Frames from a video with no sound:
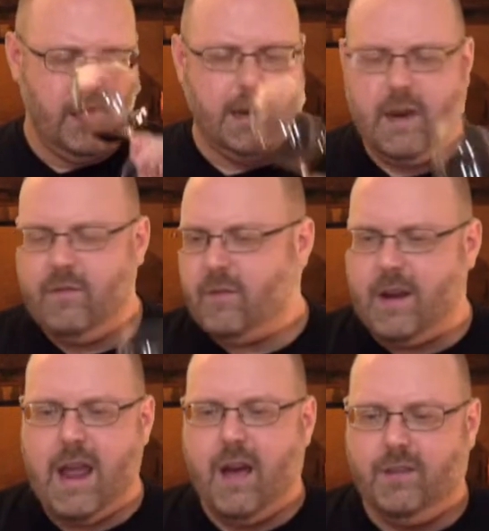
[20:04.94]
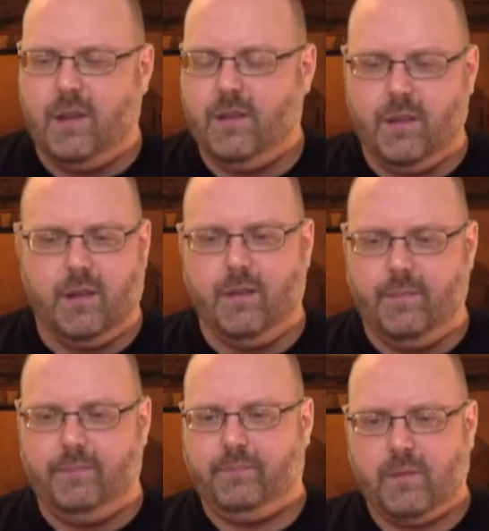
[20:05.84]
Like even right now, the the
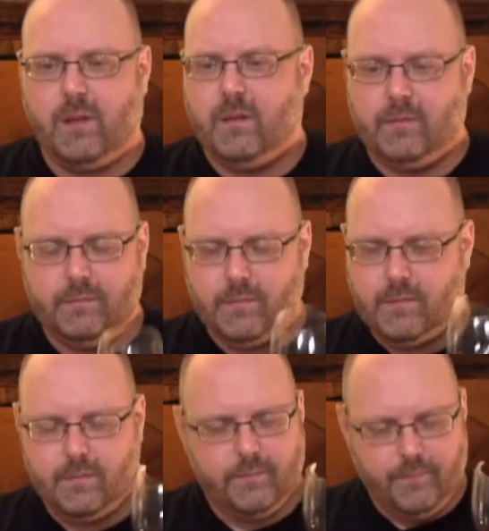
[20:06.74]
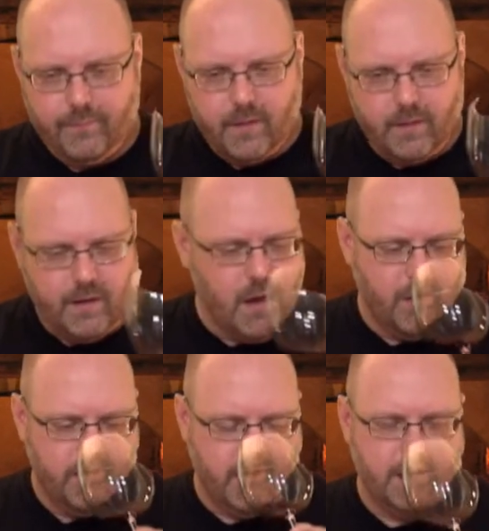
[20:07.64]
the
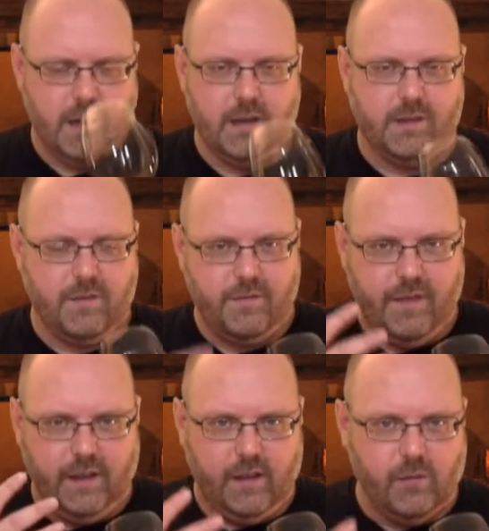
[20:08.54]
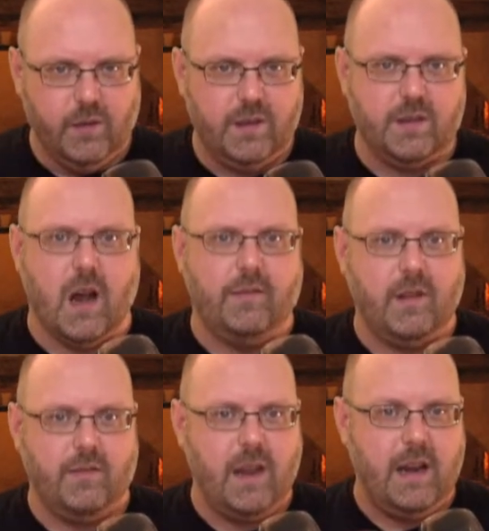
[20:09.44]
nose is is feeling really
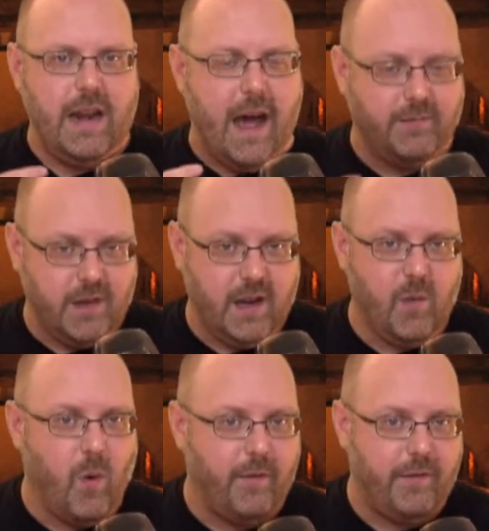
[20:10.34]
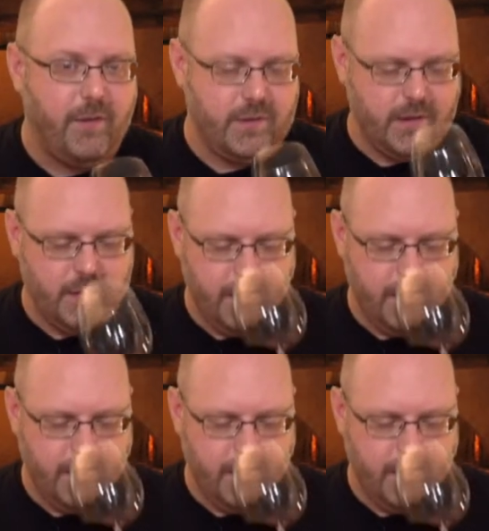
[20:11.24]
soft. I'm getting now I'm starting to get more fruit to